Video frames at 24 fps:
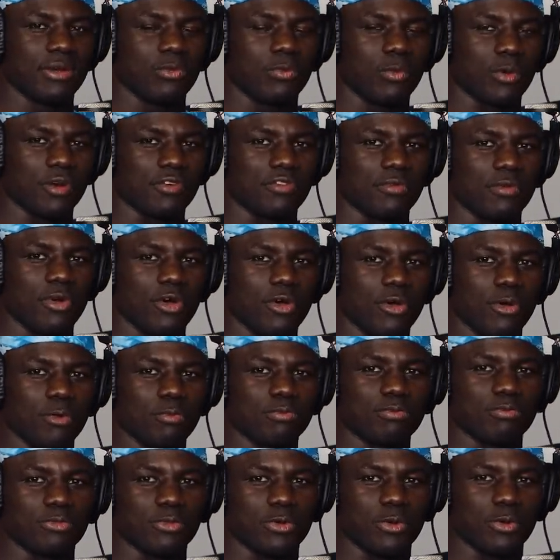uh, work from
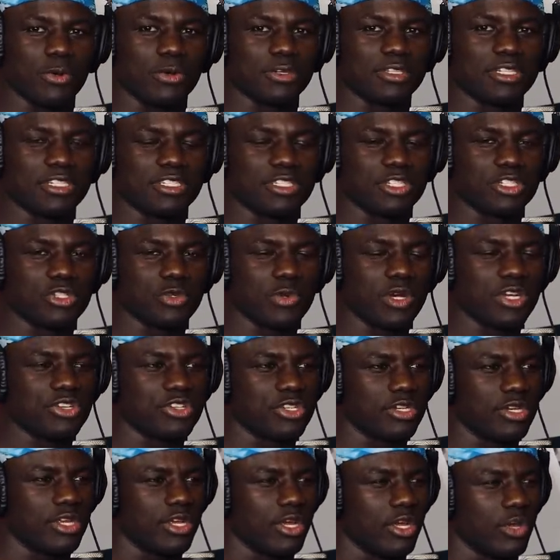home quarantine
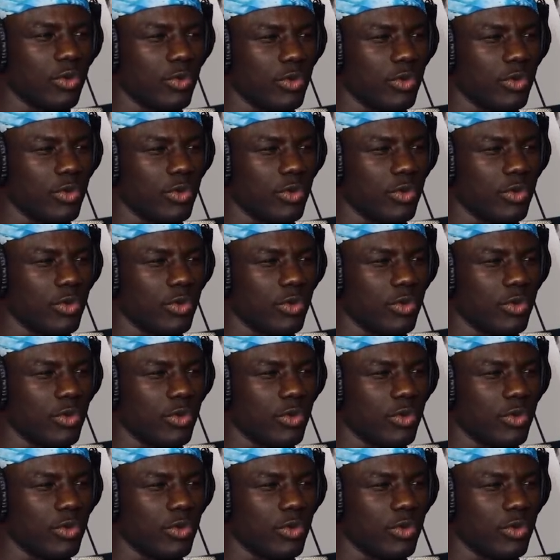situation,